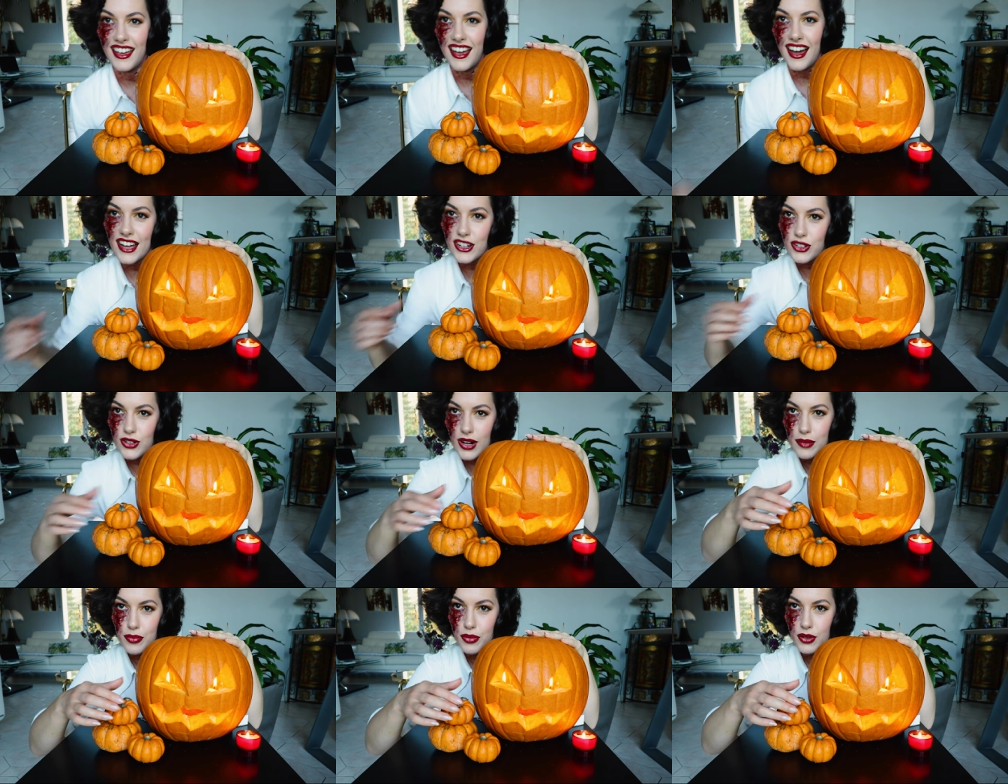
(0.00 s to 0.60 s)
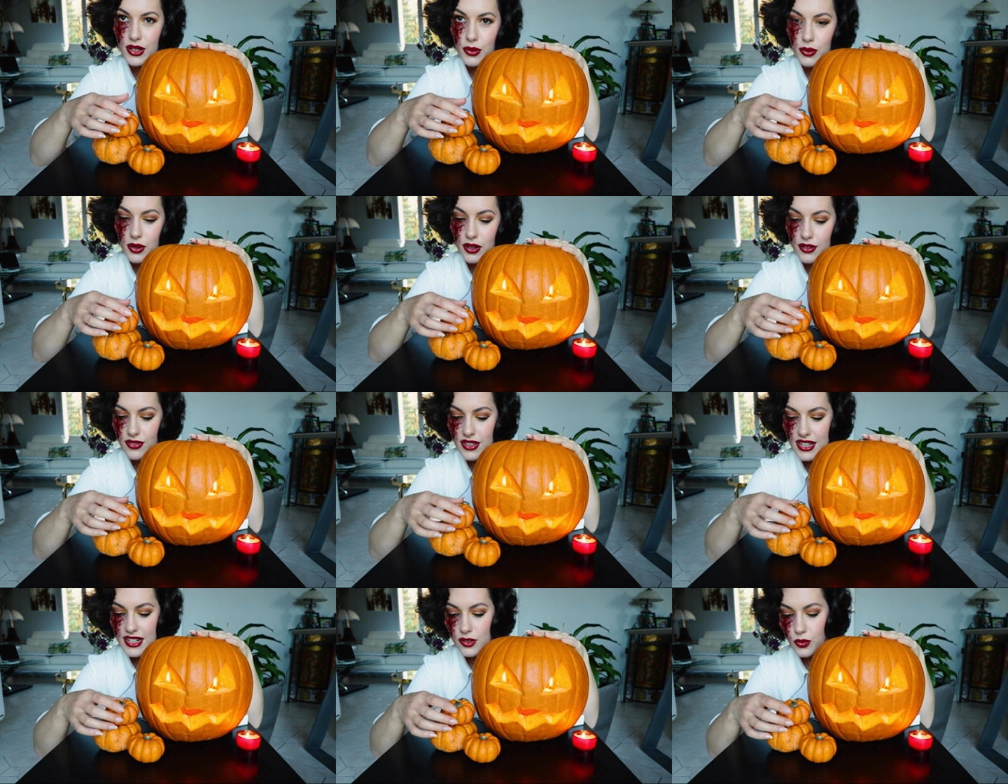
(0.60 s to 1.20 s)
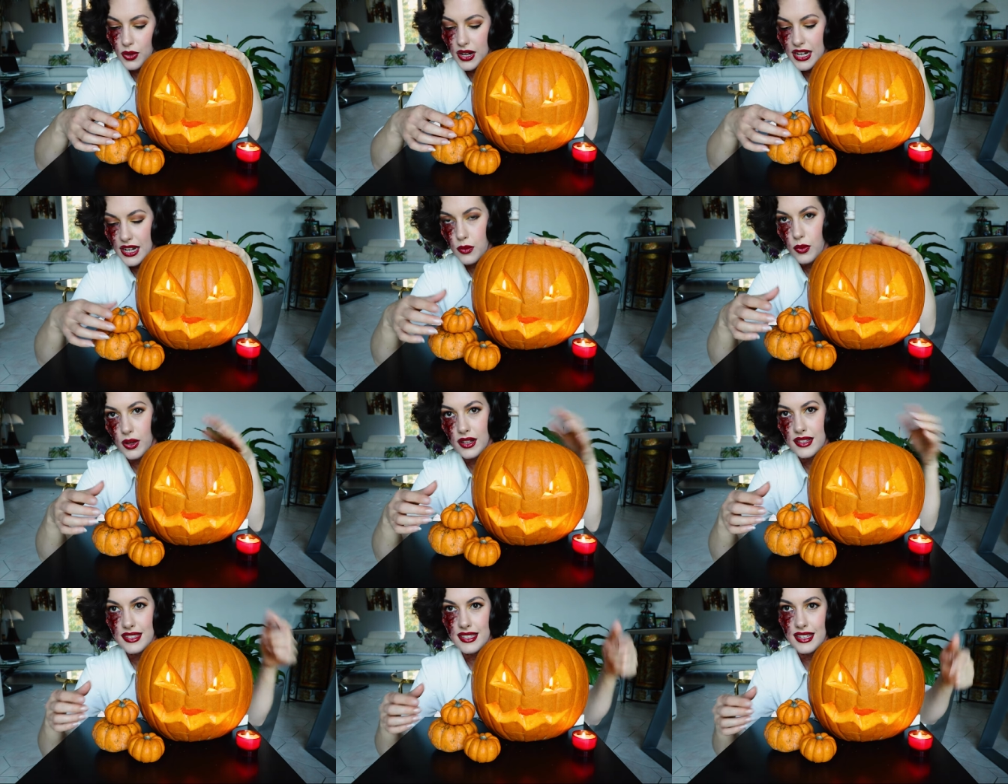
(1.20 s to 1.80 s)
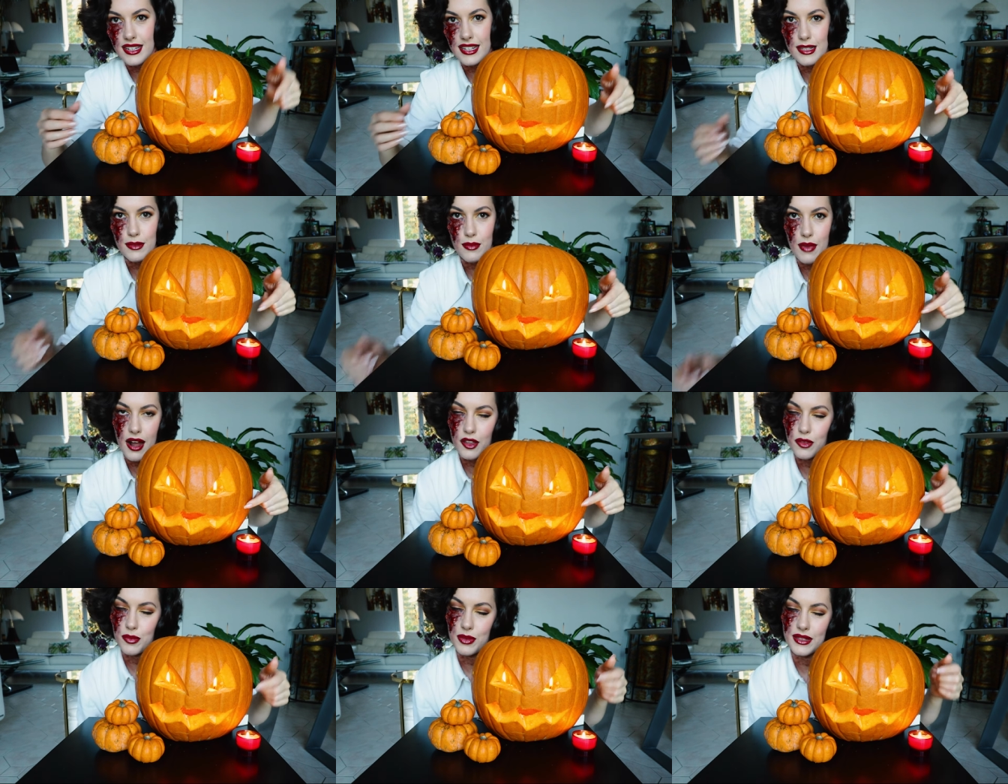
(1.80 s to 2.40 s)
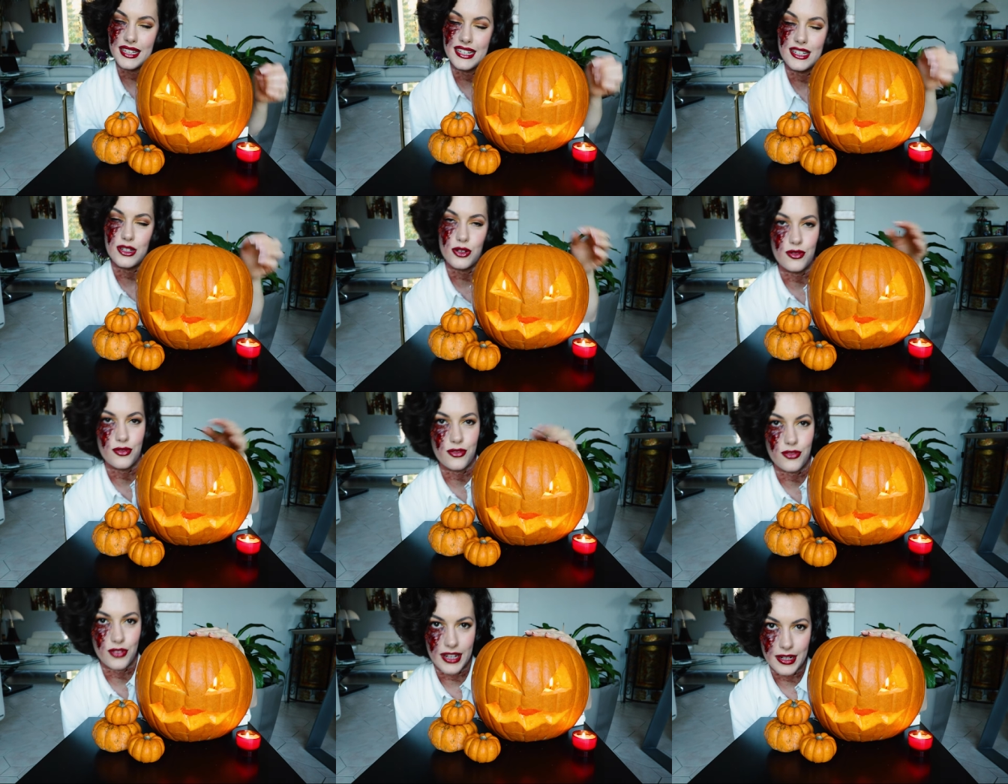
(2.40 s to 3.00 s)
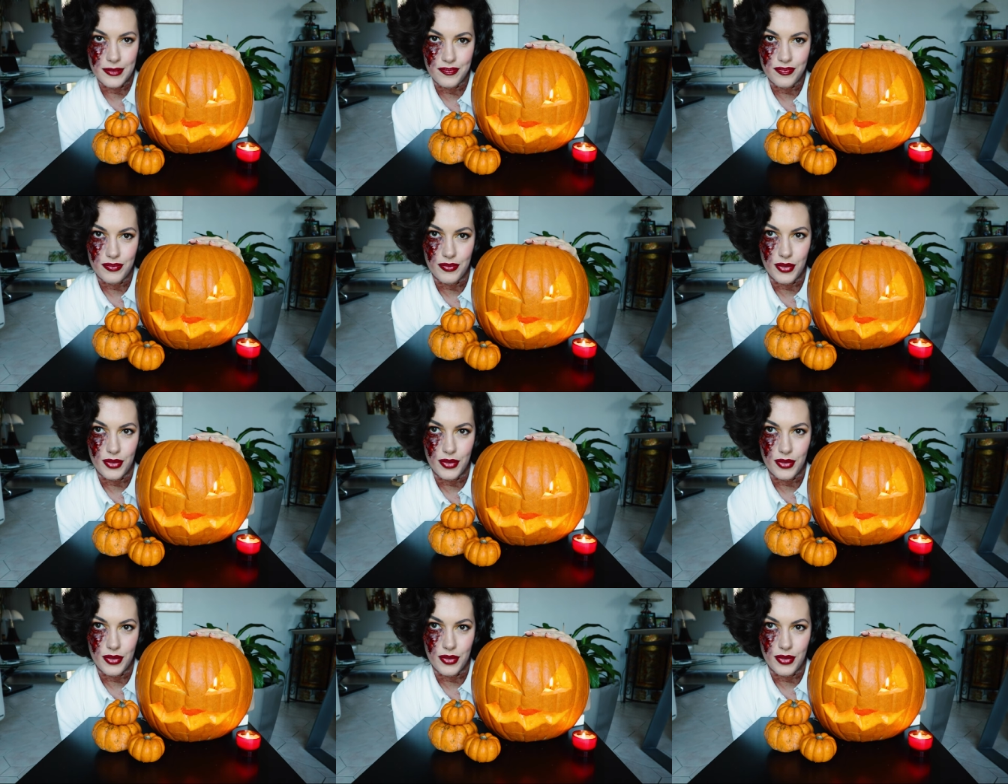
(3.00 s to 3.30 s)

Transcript: I tried putting one of these weenie ones in his mouth, but they don't fit.